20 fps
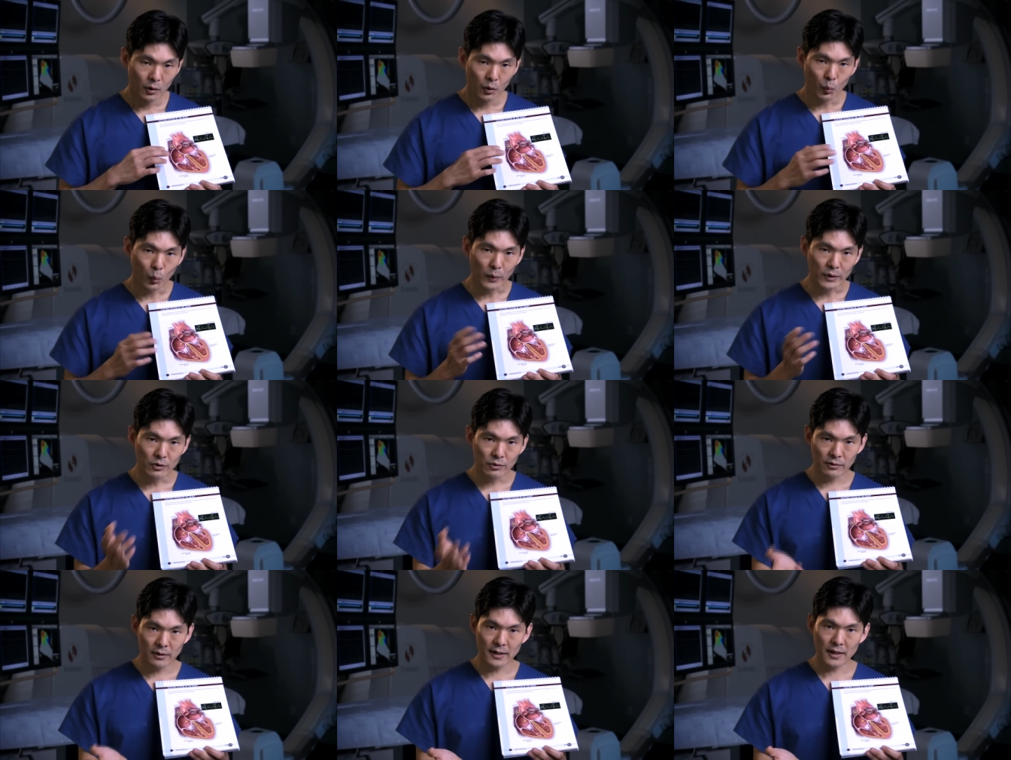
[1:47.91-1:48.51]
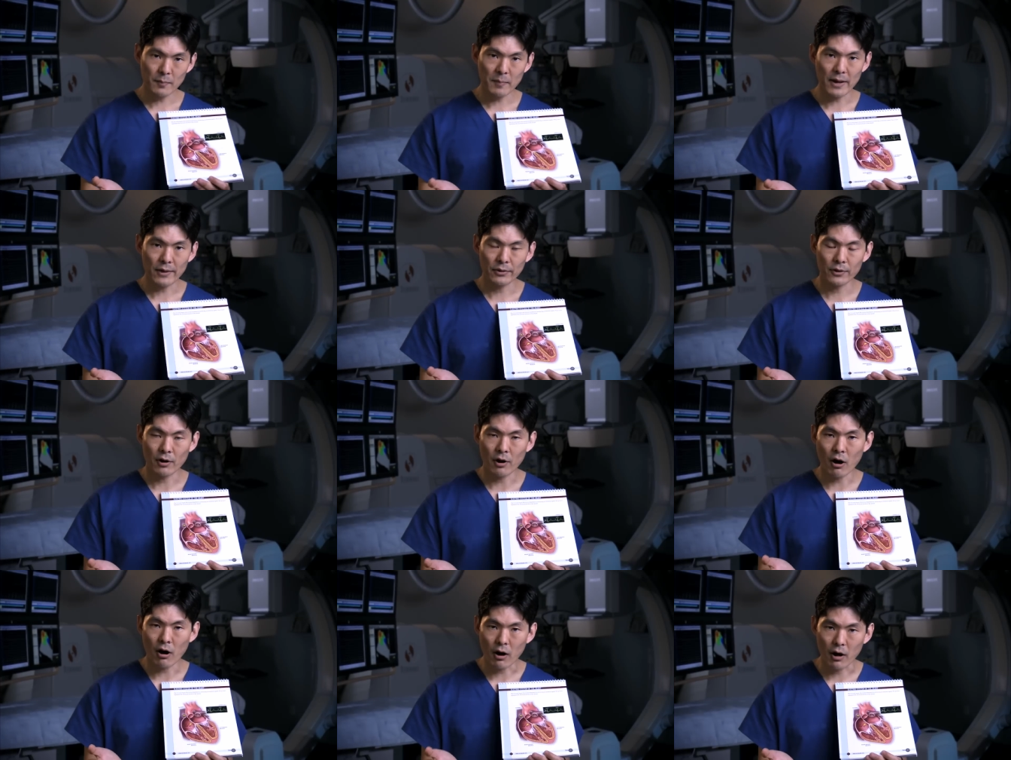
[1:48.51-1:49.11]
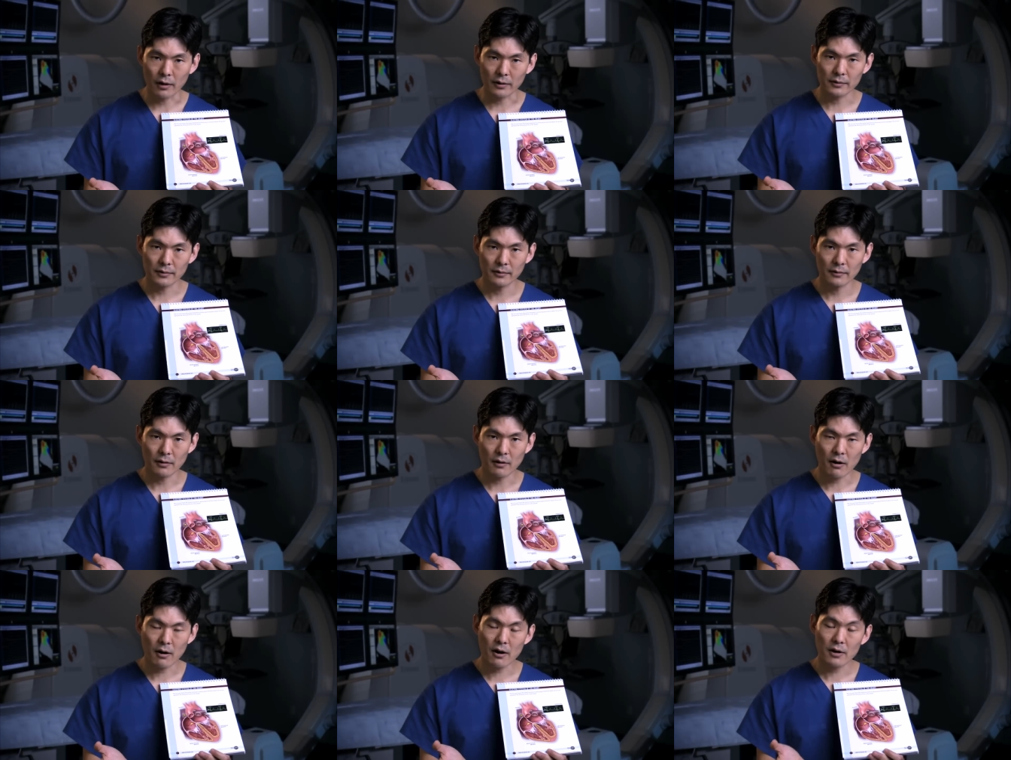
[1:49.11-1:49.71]
When you think about the
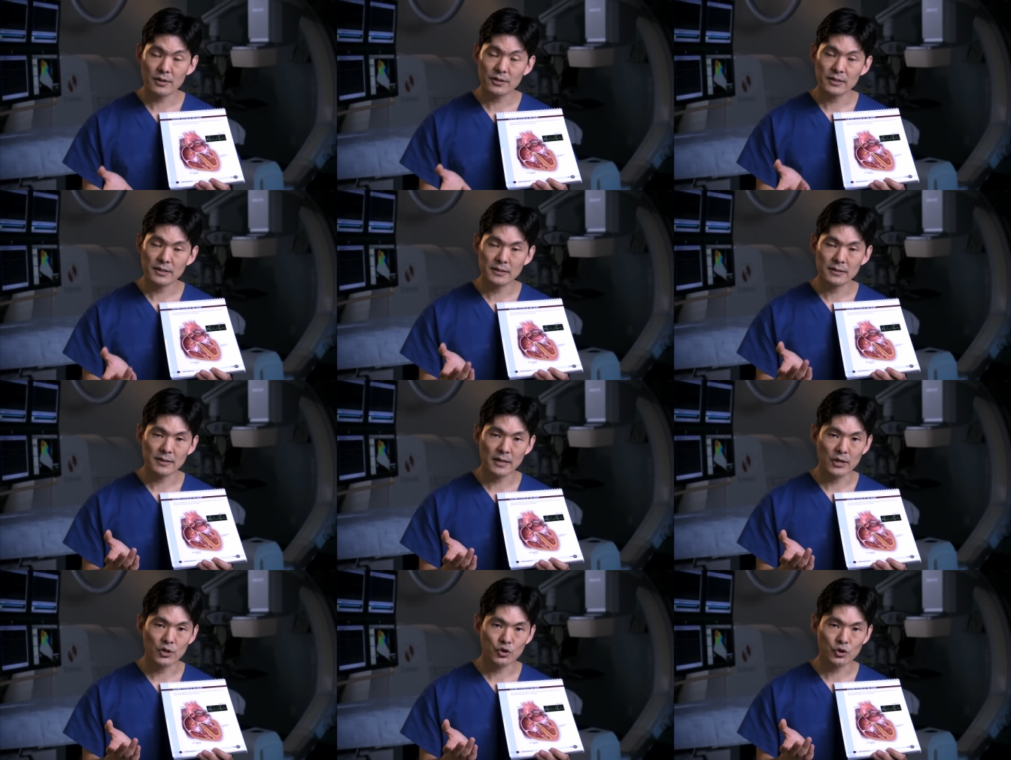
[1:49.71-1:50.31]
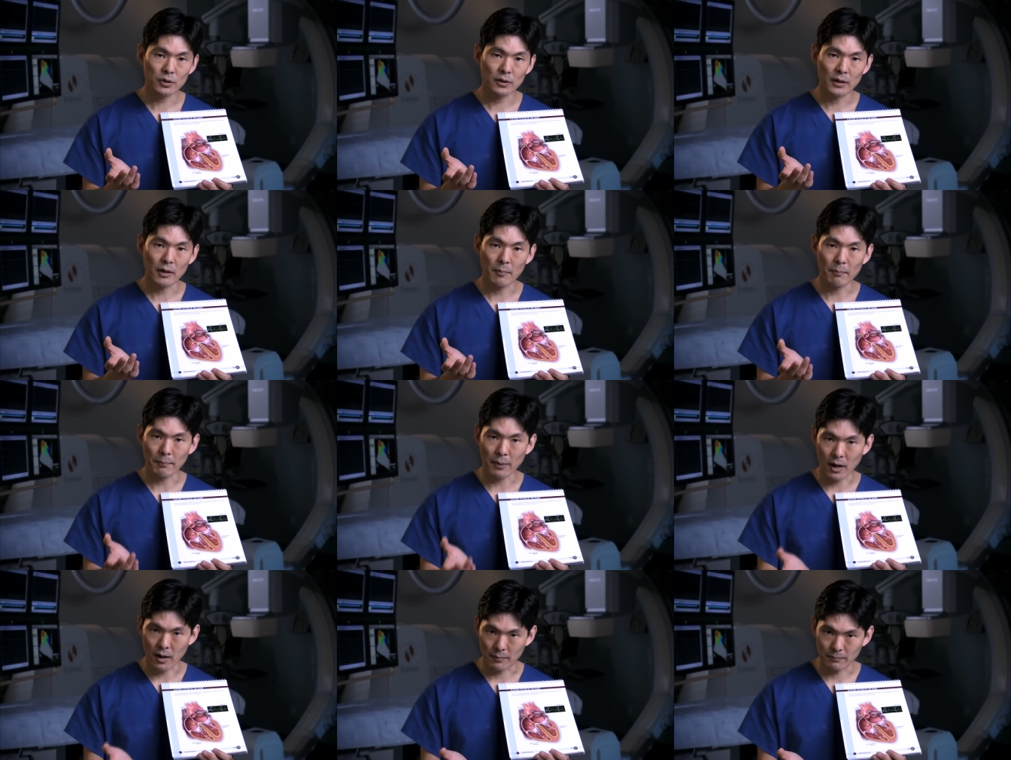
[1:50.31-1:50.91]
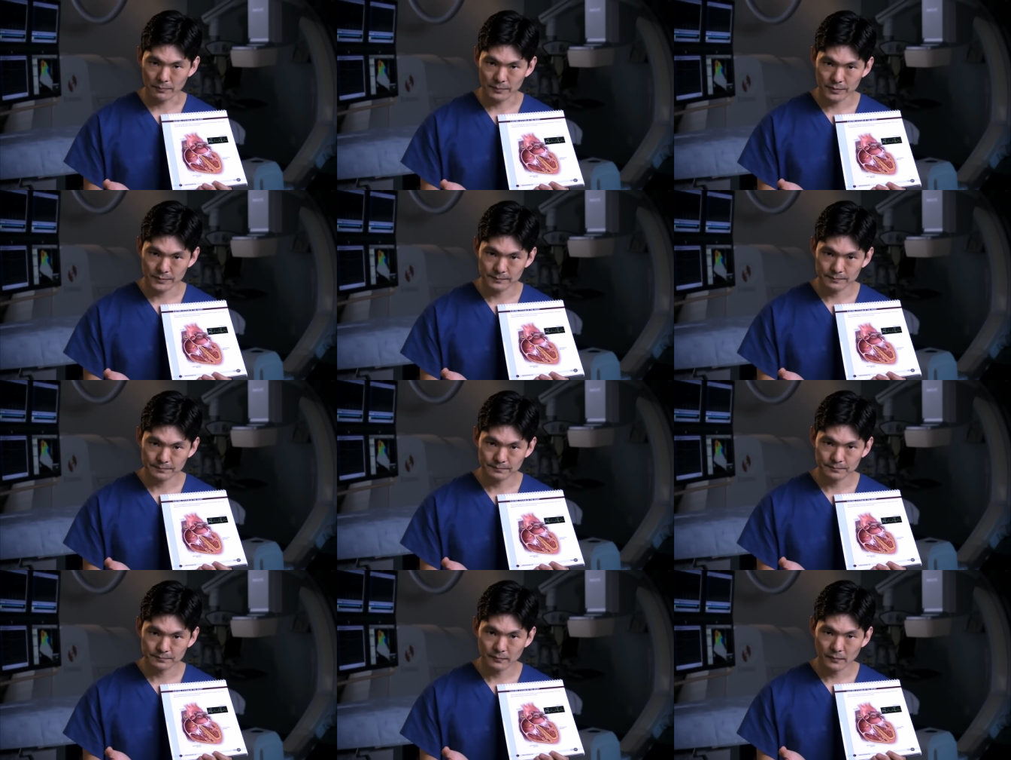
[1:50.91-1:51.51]
heart is essentially a pump.
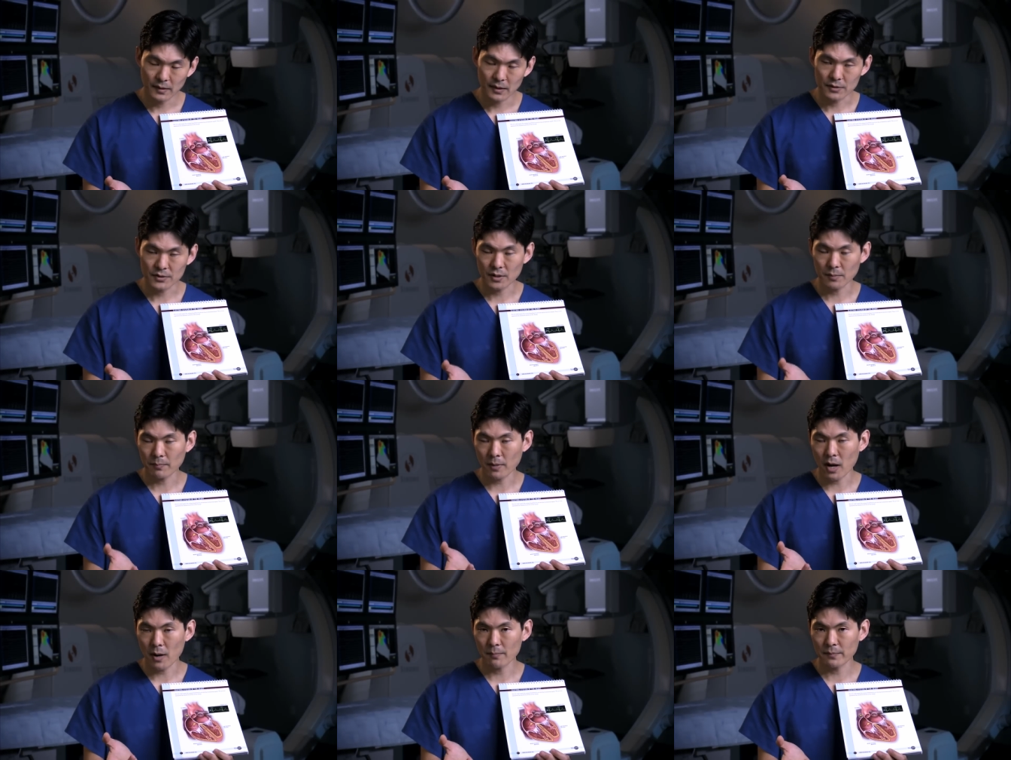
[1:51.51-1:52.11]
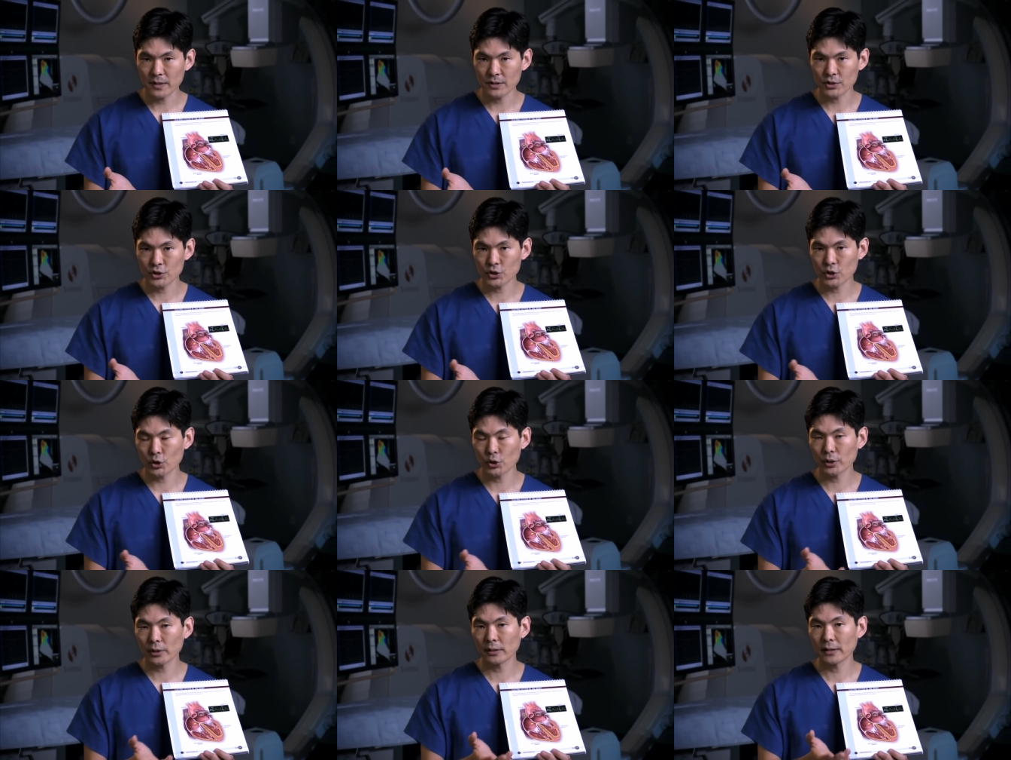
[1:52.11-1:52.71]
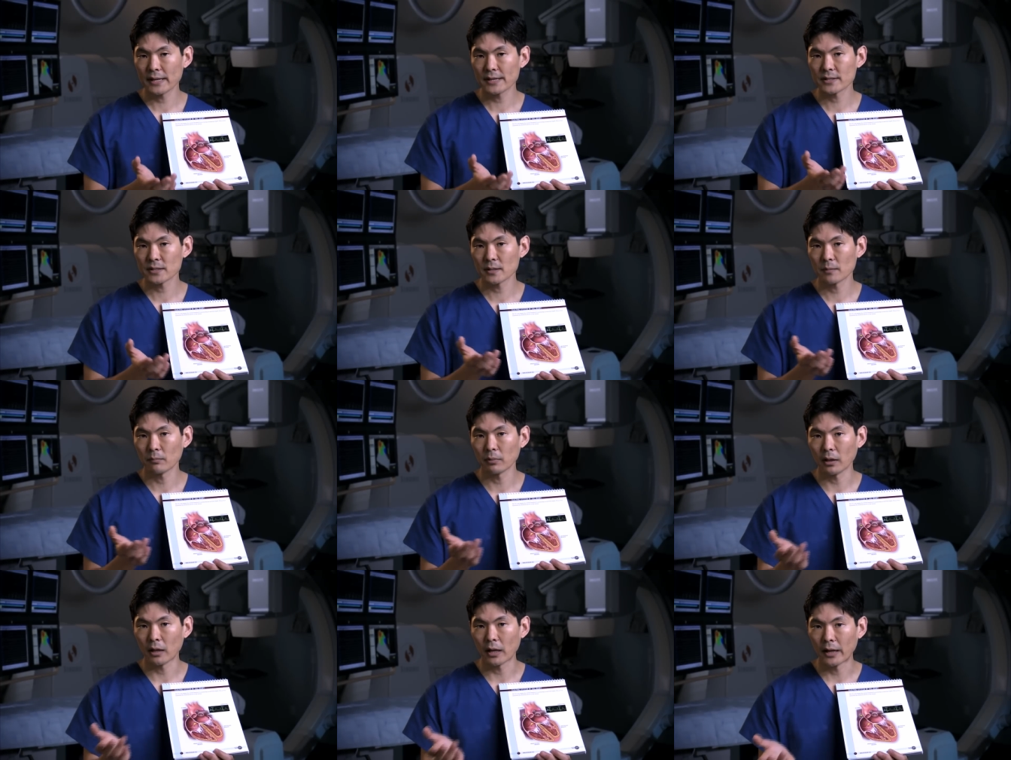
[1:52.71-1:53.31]
It's a pump that circulates the
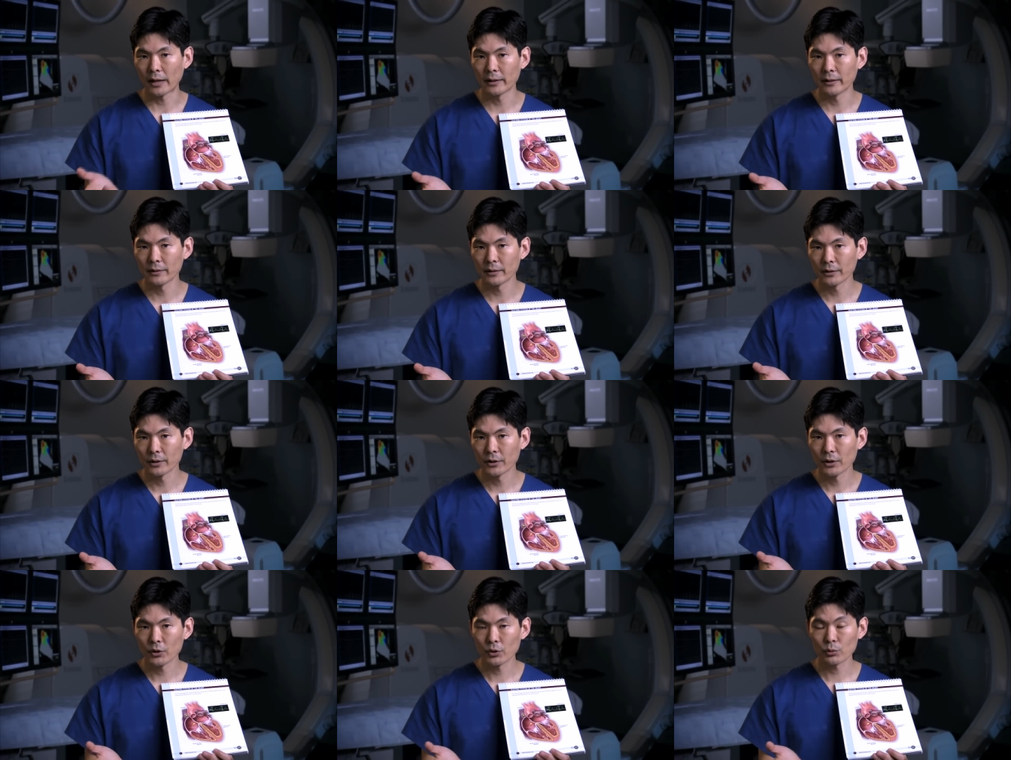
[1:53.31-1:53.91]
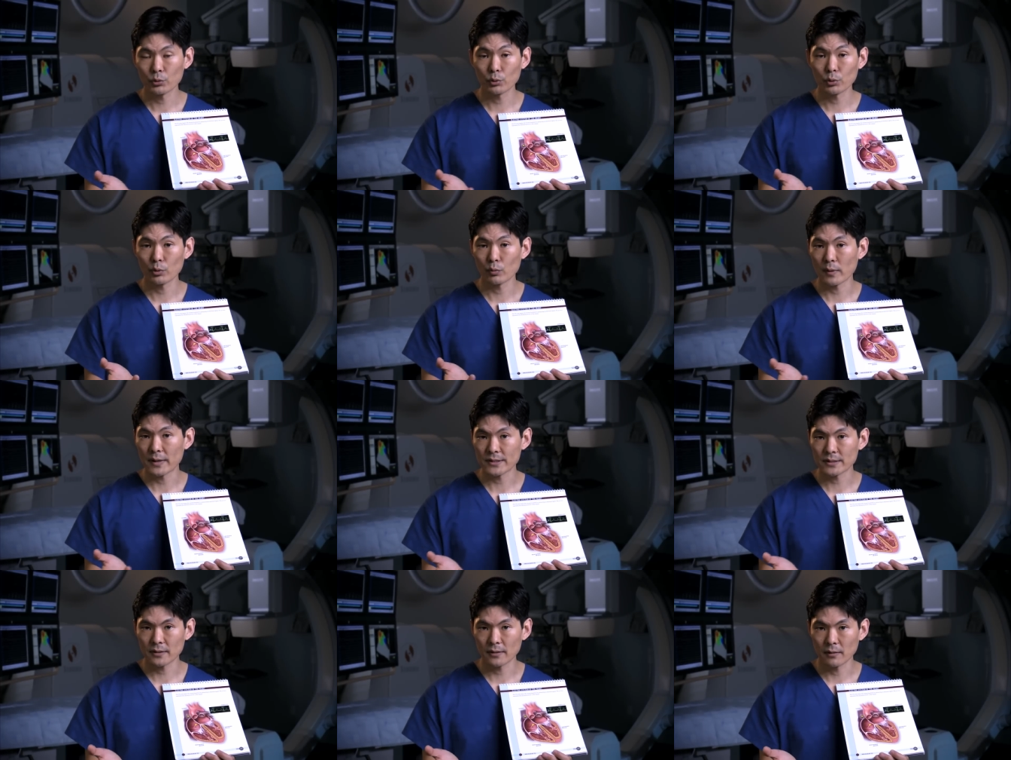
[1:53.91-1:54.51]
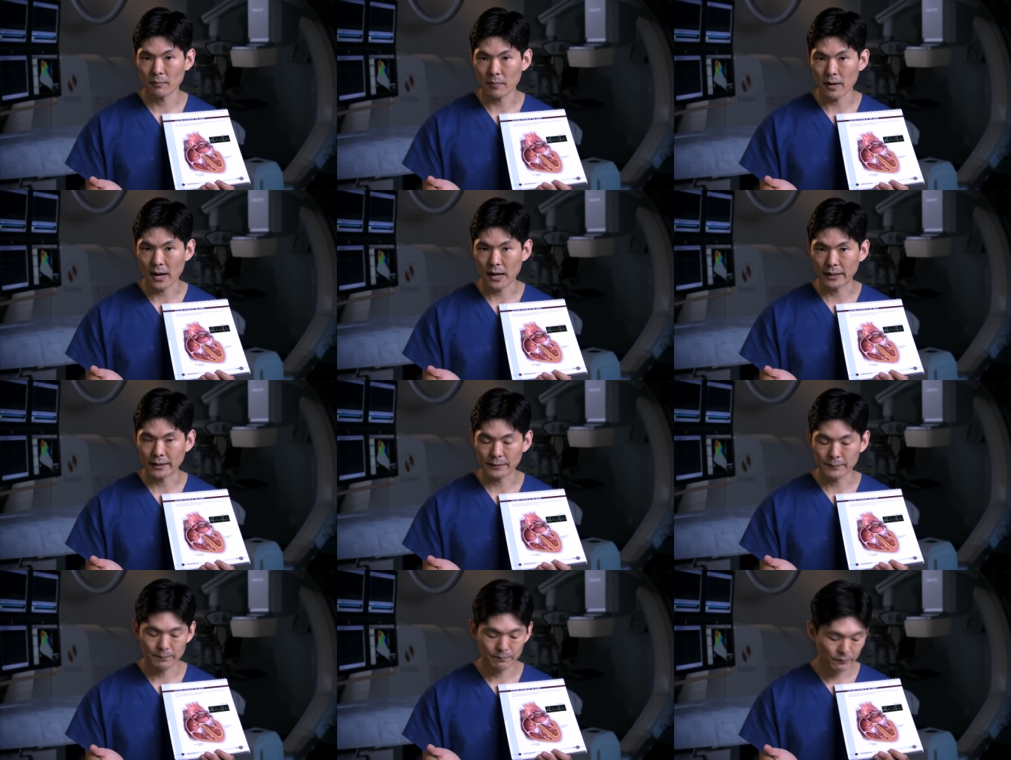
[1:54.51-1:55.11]
blood through the rest of the
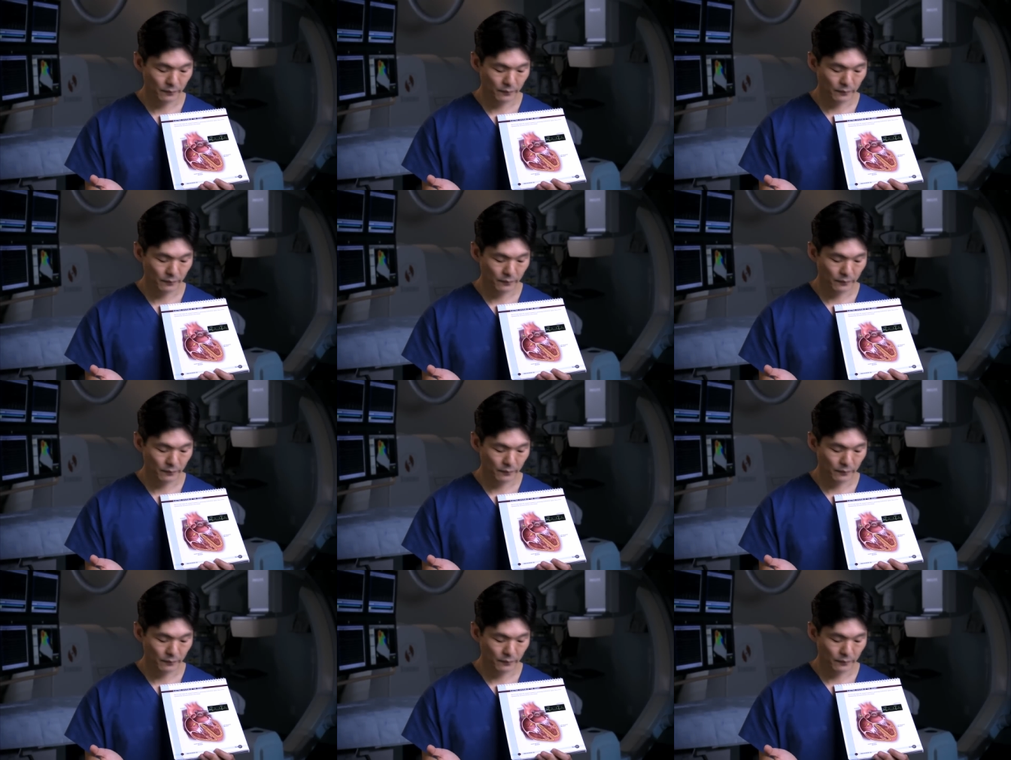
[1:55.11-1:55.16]
body.